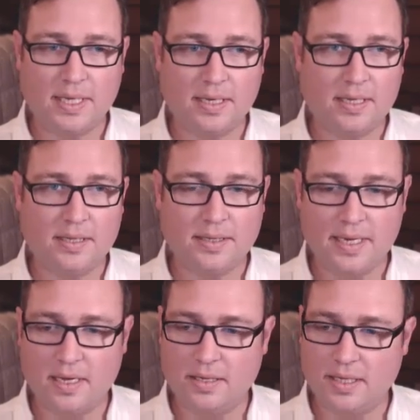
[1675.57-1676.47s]
And
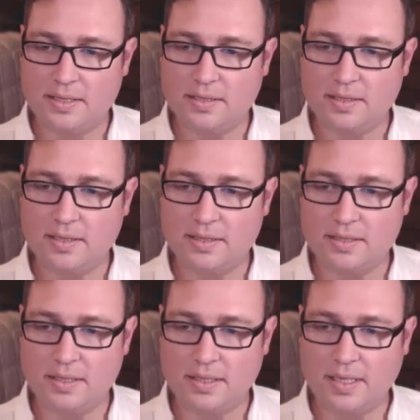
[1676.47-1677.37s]
now let's
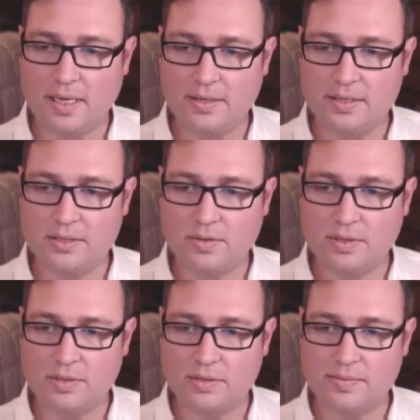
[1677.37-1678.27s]
look and see how this